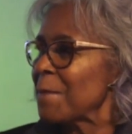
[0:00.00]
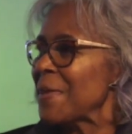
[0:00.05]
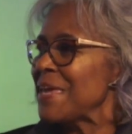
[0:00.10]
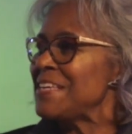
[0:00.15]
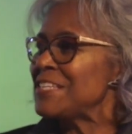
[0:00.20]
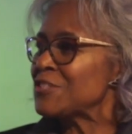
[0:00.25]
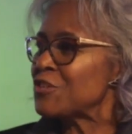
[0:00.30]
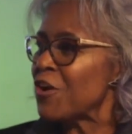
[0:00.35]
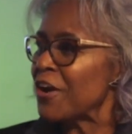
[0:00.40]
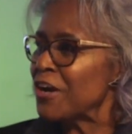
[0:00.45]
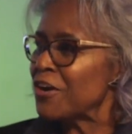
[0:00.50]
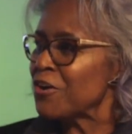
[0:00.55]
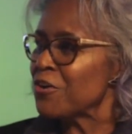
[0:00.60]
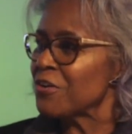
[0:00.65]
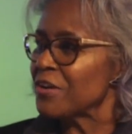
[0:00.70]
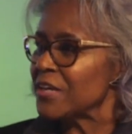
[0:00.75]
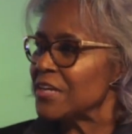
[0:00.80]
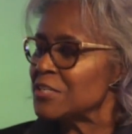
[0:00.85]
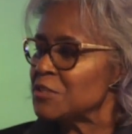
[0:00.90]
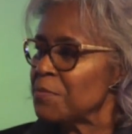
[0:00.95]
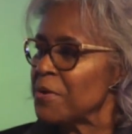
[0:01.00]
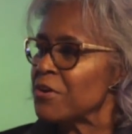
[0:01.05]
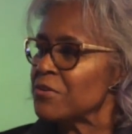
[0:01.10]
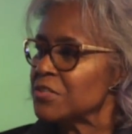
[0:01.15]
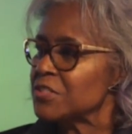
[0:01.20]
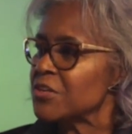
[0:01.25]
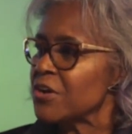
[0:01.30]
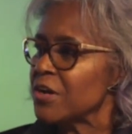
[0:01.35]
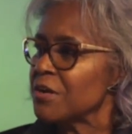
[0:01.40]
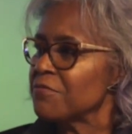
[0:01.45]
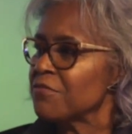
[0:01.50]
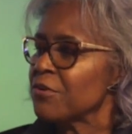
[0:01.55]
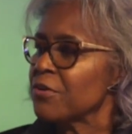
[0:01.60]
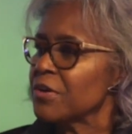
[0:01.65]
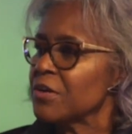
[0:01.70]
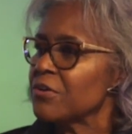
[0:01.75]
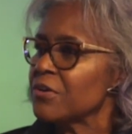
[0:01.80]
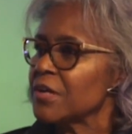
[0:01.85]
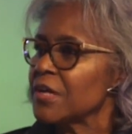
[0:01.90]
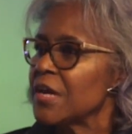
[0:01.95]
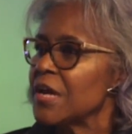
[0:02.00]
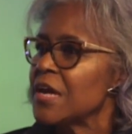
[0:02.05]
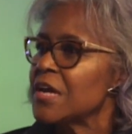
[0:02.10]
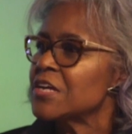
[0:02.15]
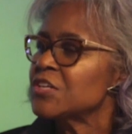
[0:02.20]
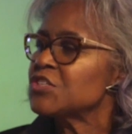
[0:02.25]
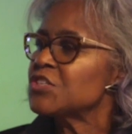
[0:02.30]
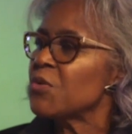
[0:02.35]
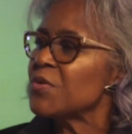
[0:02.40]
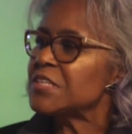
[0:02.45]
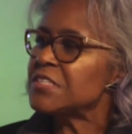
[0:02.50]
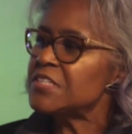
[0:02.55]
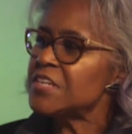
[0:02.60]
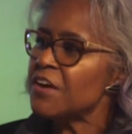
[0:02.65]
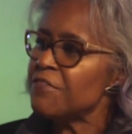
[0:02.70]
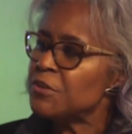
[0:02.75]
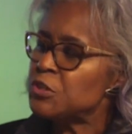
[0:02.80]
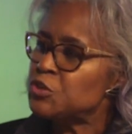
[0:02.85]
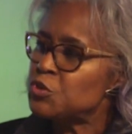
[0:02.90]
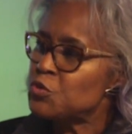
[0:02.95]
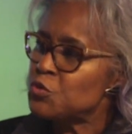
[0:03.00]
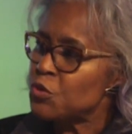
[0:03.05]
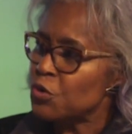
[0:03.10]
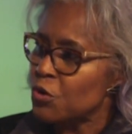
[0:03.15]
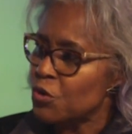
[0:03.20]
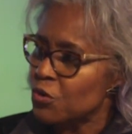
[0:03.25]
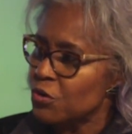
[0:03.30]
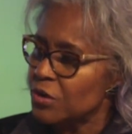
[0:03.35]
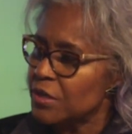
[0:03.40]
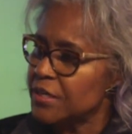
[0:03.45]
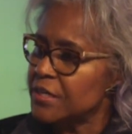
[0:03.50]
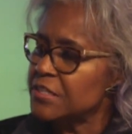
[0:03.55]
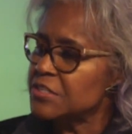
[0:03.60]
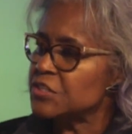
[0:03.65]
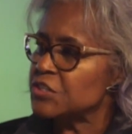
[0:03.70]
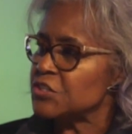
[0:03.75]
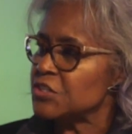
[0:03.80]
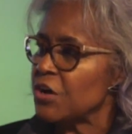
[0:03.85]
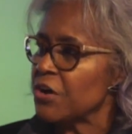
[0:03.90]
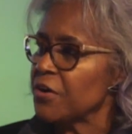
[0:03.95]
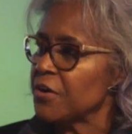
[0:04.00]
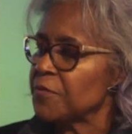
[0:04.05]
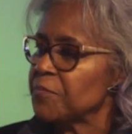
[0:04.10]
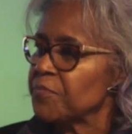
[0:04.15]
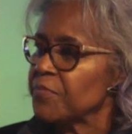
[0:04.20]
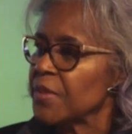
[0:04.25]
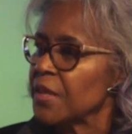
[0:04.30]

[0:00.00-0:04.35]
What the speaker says: He started early. His parents started him very early. So it's never too early to start.